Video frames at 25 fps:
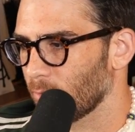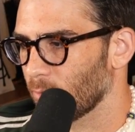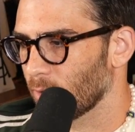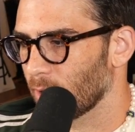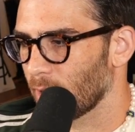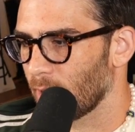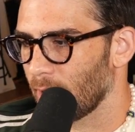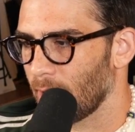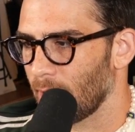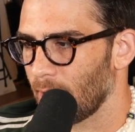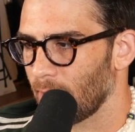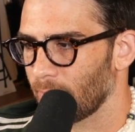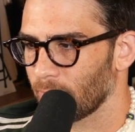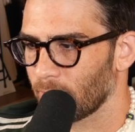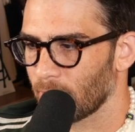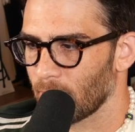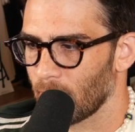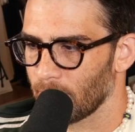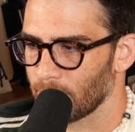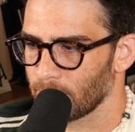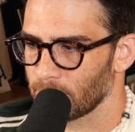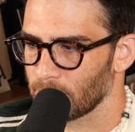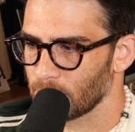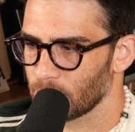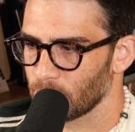when I have a
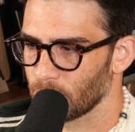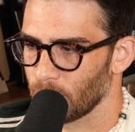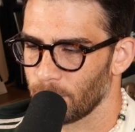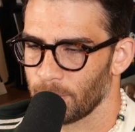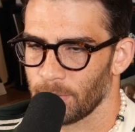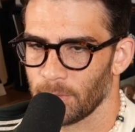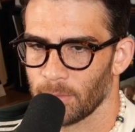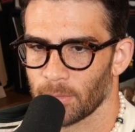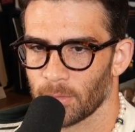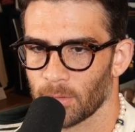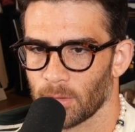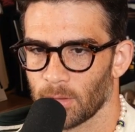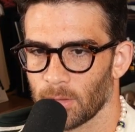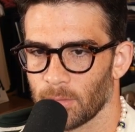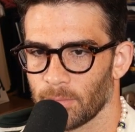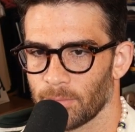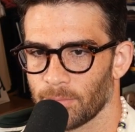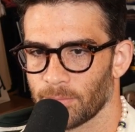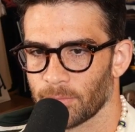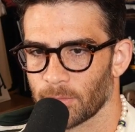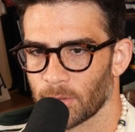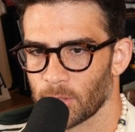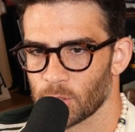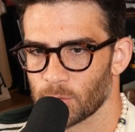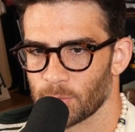conversation with people,
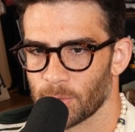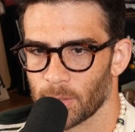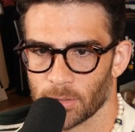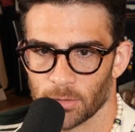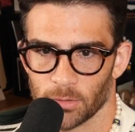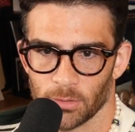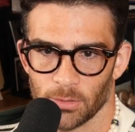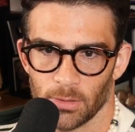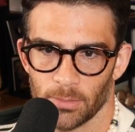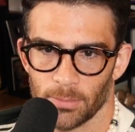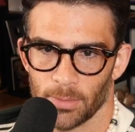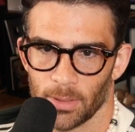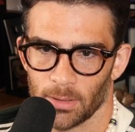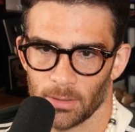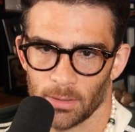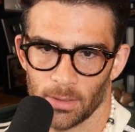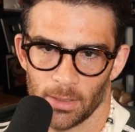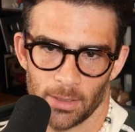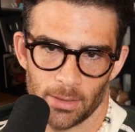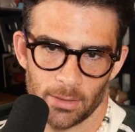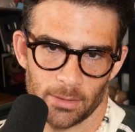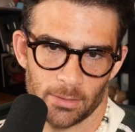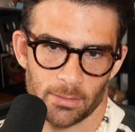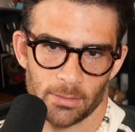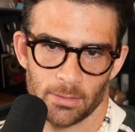especially about,
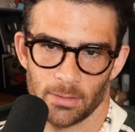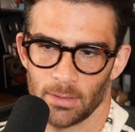like,